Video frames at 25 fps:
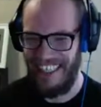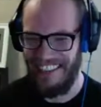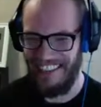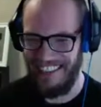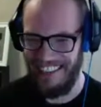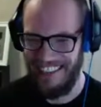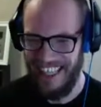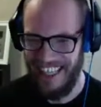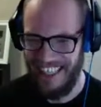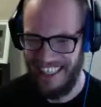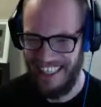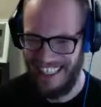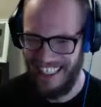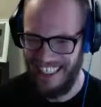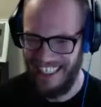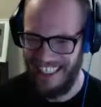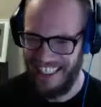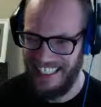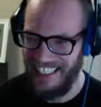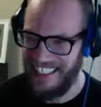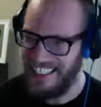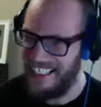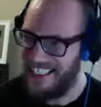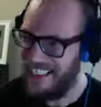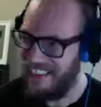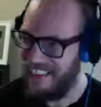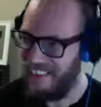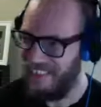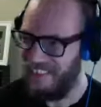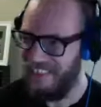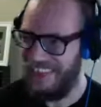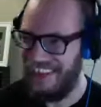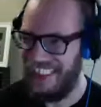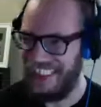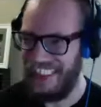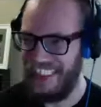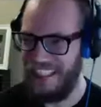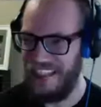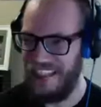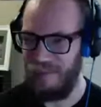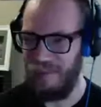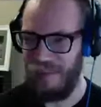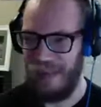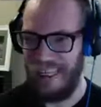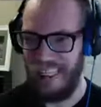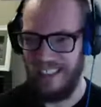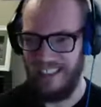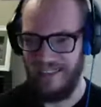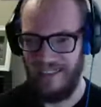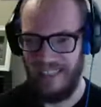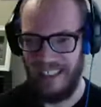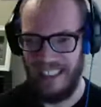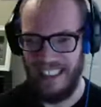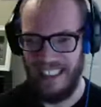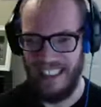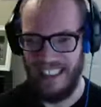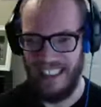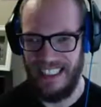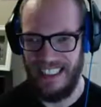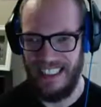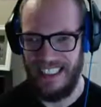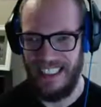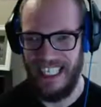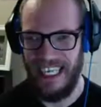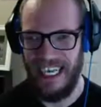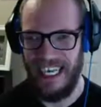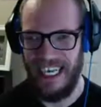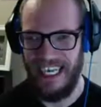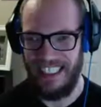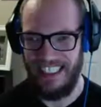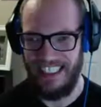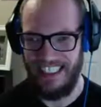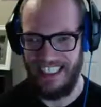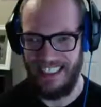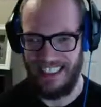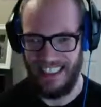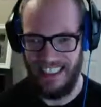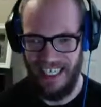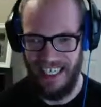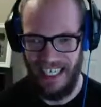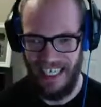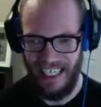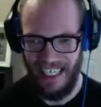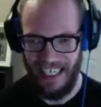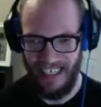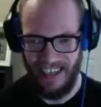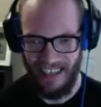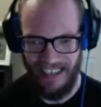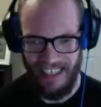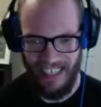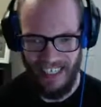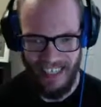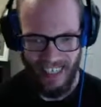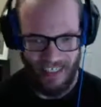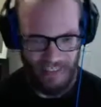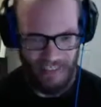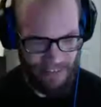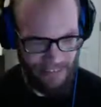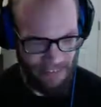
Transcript: So I think one of the best ways is to actually say it out loud.